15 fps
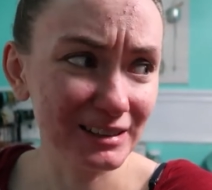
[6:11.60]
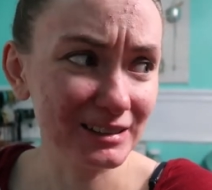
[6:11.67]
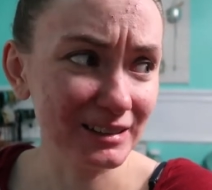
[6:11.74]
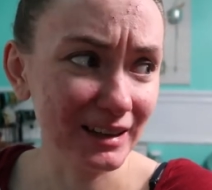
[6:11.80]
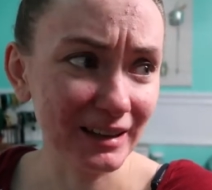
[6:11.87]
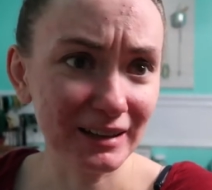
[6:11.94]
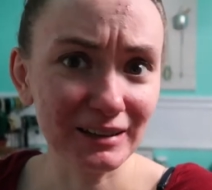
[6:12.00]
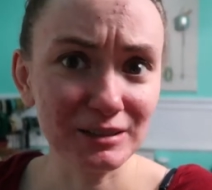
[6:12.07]
it,
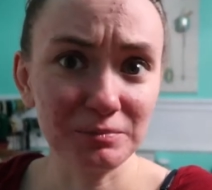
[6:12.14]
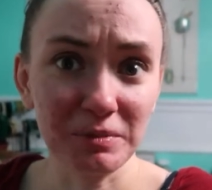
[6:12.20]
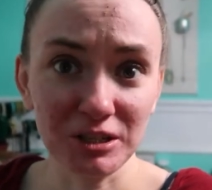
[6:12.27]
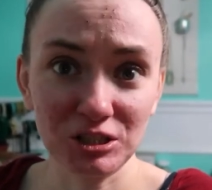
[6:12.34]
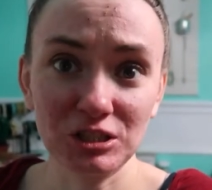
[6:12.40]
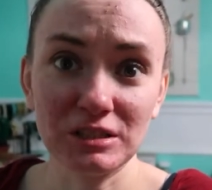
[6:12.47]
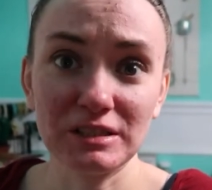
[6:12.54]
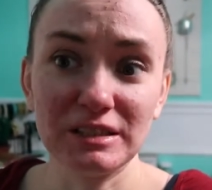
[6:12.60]
like,
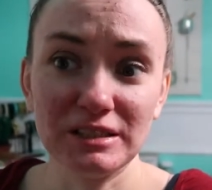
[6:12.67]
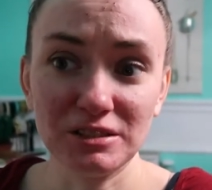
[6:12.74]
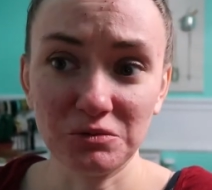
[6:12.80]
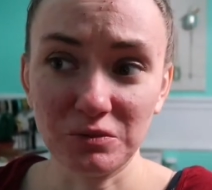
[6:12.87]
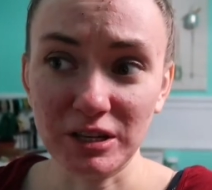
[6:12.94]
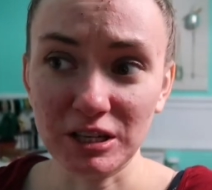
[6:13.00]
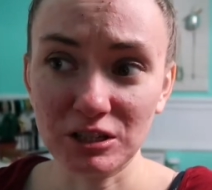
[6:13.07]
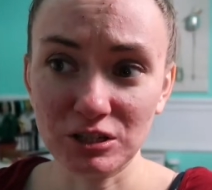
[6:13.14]
especially this
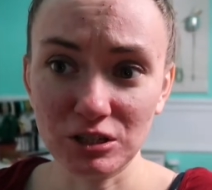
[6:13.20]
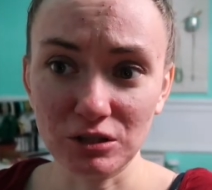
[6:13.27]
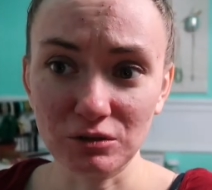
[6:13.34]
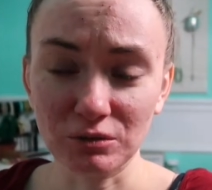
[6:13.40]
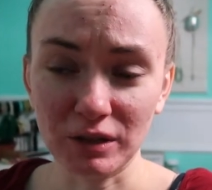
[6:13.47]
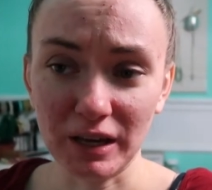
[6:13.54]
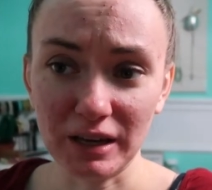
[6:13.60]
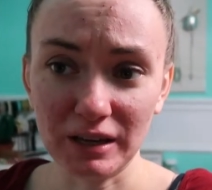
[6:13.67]
week,
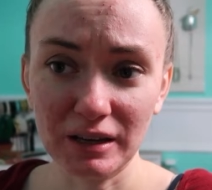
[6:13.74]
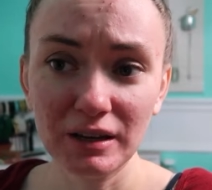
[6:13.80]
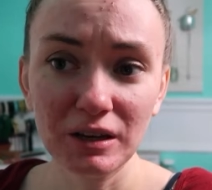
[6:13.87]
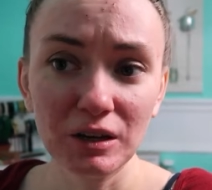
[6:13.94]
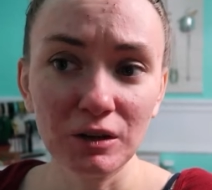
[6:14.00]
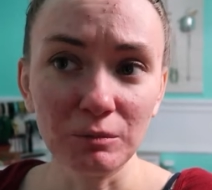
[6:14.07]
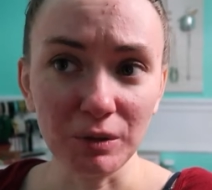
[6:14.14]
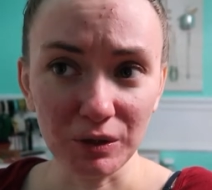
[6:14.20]
too, like,
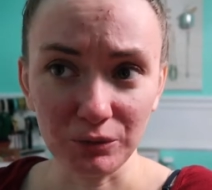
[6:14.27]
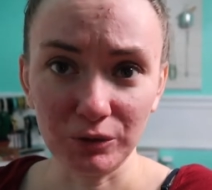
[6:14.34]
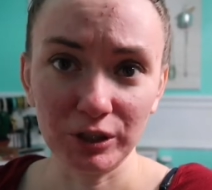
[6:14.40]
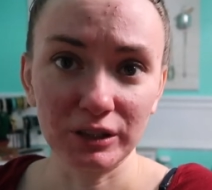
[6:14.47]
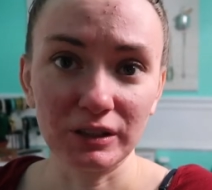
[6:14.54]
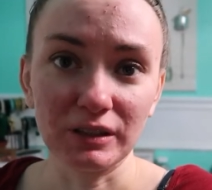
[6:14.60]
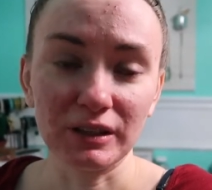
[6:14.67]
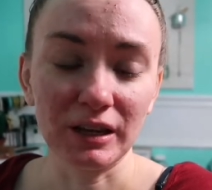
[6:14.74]
been
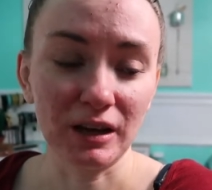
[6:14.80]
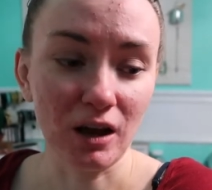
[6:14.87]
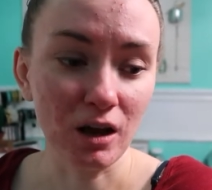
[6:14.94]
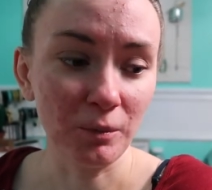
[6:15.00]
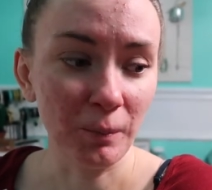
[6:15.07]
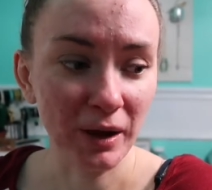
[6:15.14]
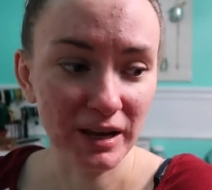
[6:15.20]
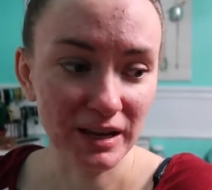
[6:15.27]
really like
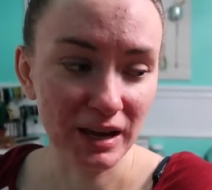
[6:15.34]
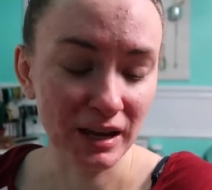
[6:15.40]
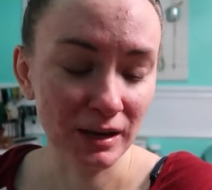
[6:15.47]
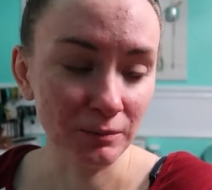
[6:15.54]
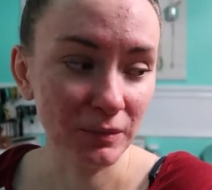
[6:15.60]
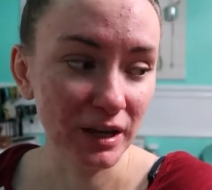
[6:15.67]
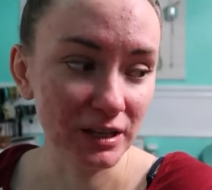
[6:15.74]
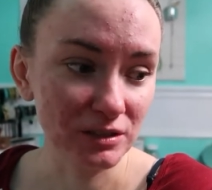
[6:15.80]
on my
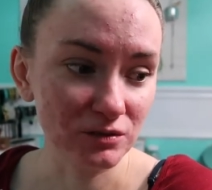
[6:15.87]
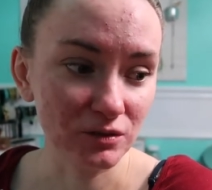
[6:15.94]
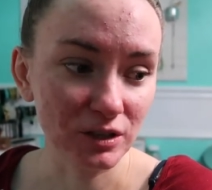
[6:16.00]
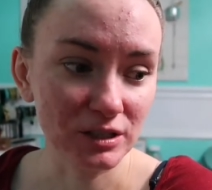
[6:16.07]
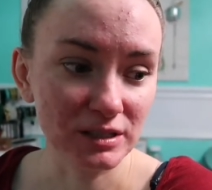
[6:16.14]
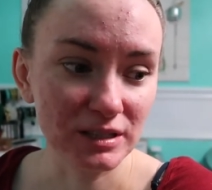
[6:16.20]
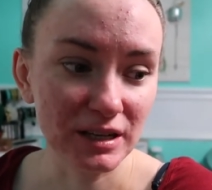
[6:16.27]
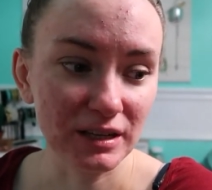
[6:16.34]
game as
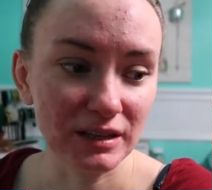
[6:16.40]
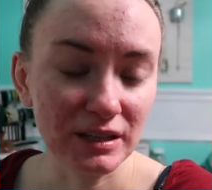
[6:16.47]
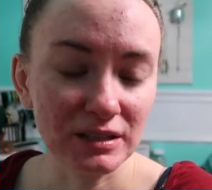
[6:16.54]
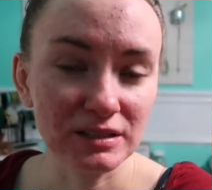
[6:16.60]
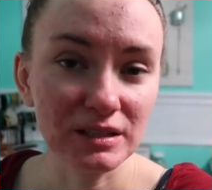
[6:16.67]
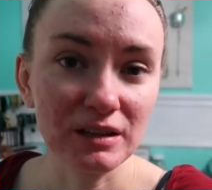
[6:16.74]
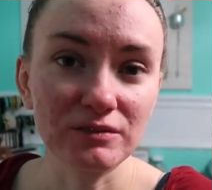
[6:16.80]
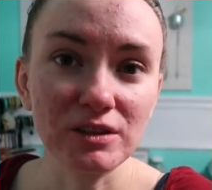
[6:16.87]
far as getting
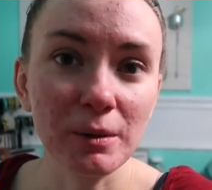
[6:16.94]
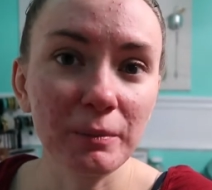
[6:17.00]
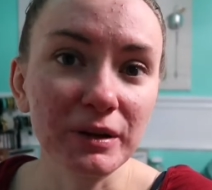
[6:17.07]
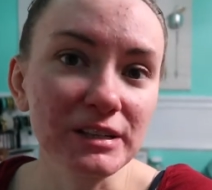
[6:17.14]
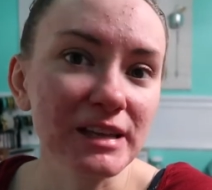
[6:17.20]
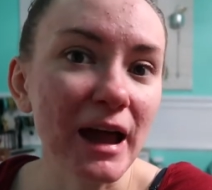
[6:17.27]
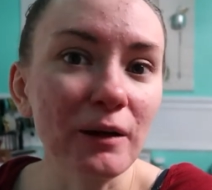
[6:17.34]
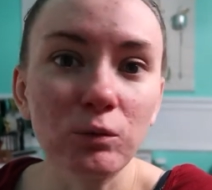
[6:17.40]
that stuff done.
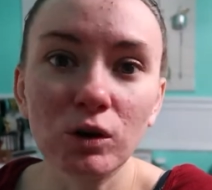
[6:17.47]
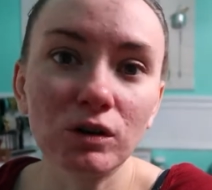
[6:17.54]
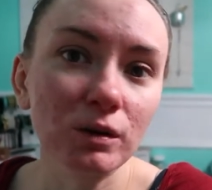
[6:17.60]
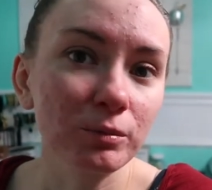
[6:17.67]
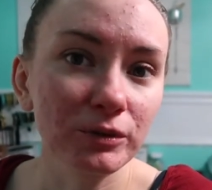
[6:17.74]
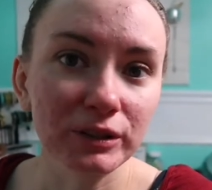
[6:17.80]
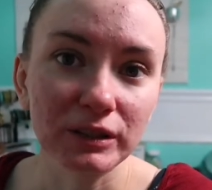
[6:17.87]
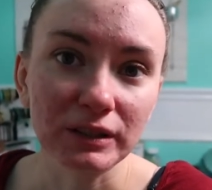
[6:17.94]
But I woke
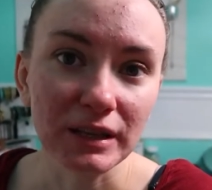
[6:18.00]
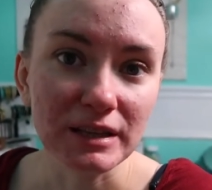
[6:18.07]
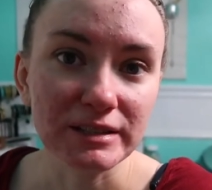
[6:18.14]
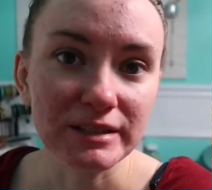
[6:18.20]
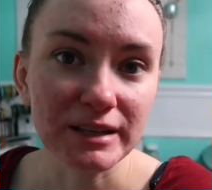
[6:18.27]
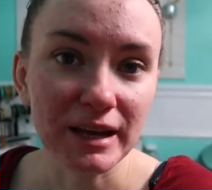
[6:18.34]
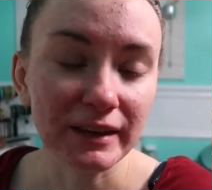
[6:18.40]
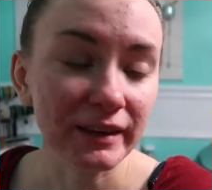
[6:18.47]
up really
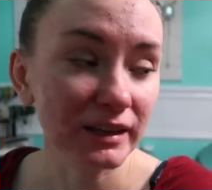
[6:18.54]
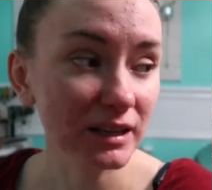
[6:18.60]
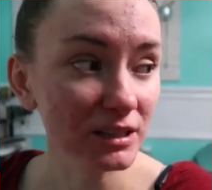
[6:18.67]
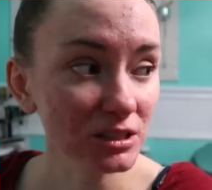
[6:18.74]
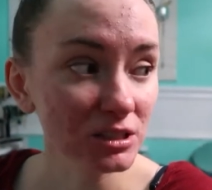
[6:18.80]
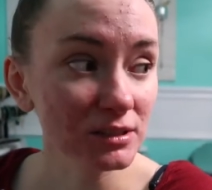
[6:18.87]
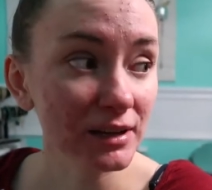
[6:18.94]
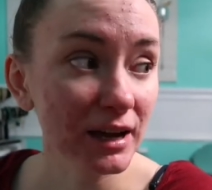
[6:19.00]
late today. Like
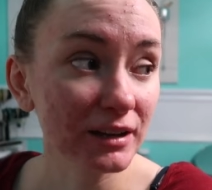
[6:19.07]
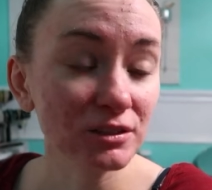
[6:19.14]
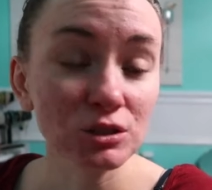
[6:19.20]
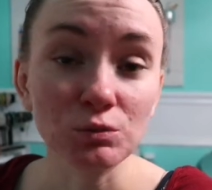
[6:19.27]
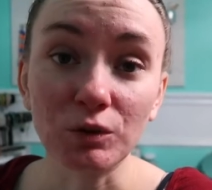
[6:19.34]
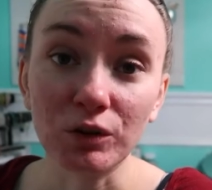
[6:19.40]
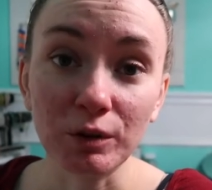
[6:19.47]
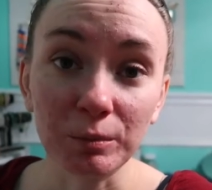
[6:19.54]
yesterday I
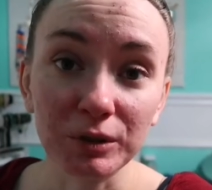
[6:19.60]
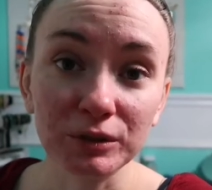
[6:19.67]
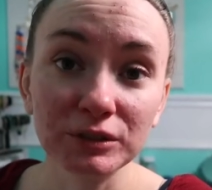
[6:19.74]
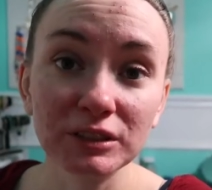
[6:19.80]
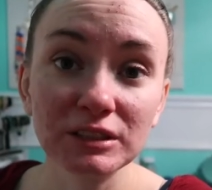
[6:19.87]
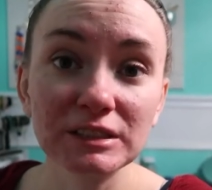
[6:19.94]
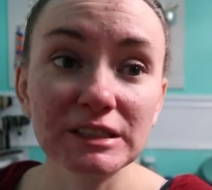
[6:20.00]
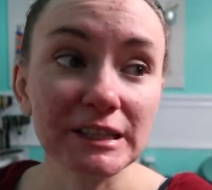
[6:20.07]
actually woke up
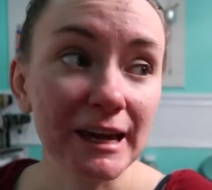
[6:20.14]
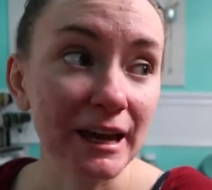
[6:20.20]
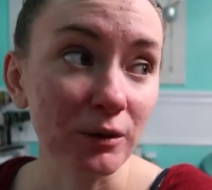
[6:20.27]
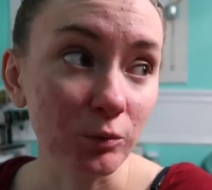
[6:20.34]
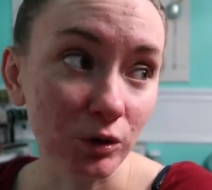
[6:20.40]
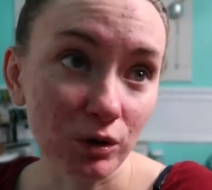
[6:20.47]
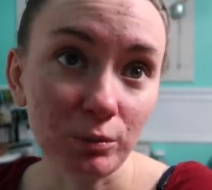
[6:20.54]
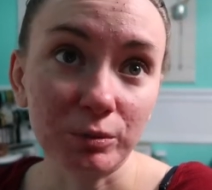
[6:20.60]
early, today I
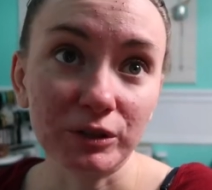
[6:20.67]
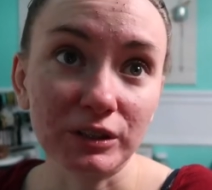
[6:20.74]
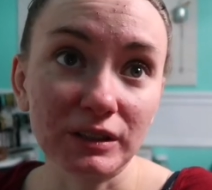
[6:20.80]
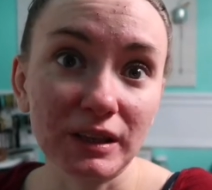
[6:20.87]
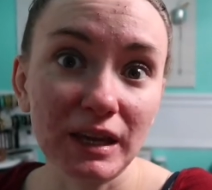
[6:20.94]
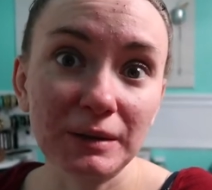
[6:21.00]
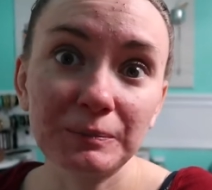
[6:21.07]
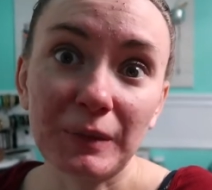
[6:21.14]
woke up
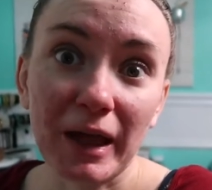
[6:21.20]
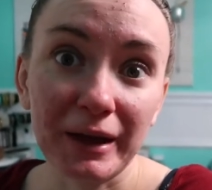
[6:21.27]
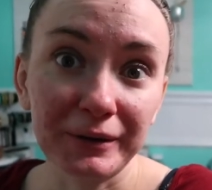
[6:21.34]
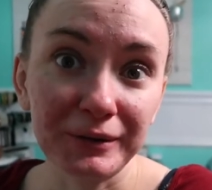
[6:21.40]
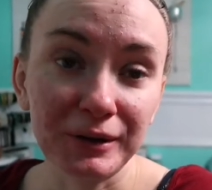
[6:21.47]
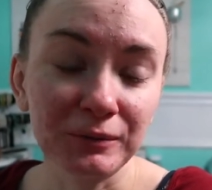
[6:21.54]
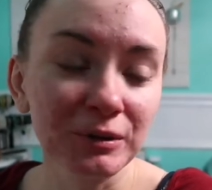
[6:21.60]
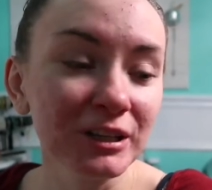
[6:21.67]
really late. I
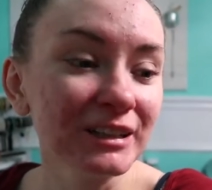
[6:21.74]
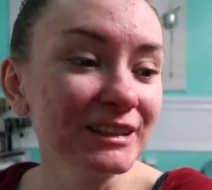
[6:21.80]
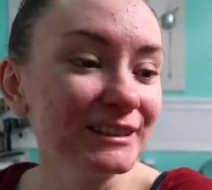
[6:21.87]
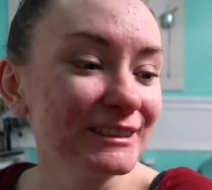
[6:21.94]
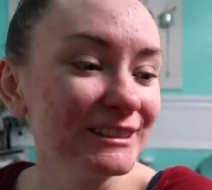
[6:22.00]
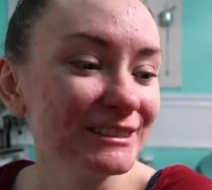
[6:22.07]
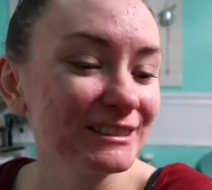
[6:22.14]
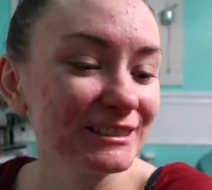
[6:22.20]
don't know.